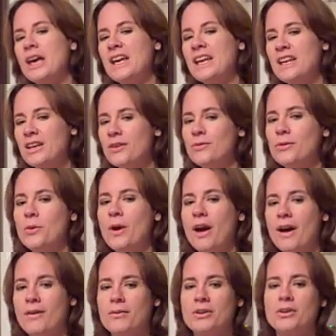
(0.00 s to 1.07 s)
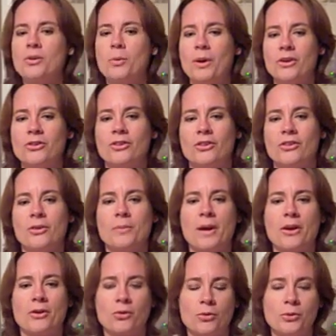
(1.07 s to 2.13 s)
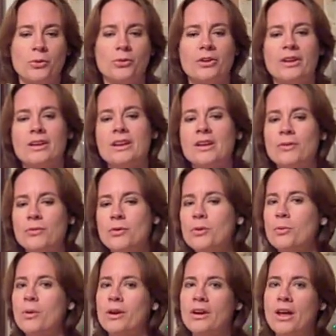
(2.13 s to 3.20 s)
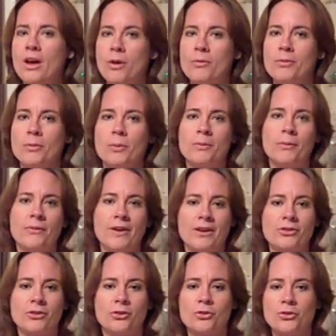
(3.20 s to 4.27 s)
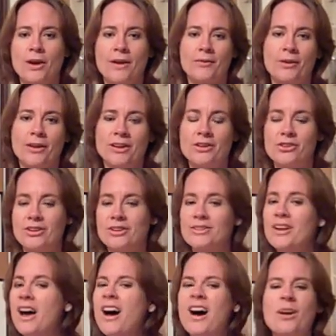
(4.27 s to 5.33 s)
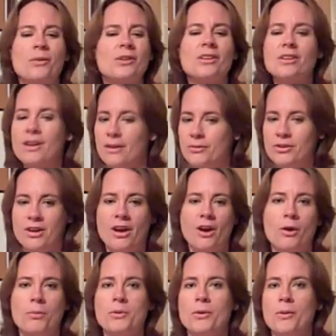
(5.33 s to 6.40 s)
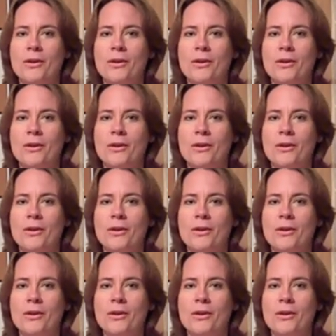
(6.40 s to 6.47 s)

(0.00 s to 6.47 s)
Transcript: If you have any questions about cruising, if you want help from a professional travel agent, I'd love to help you.